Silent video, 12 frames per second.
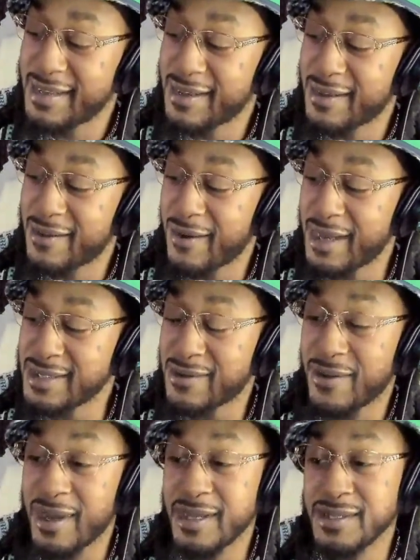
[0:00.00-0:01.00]
Crazy,
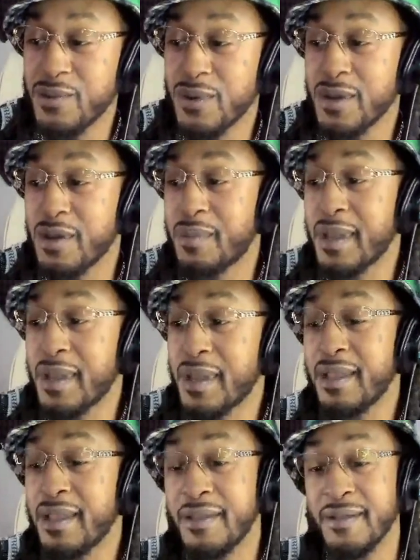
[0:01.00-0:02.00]
crazy world,
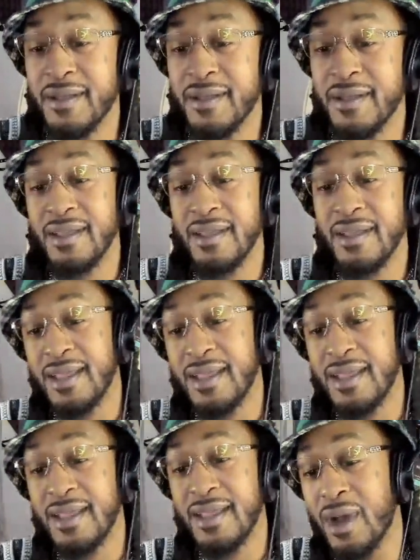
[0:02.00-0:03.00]
man.
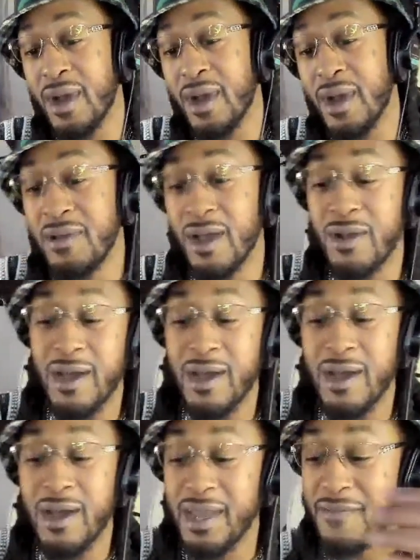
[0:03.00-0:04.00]
Anyway, we're going to go ahead and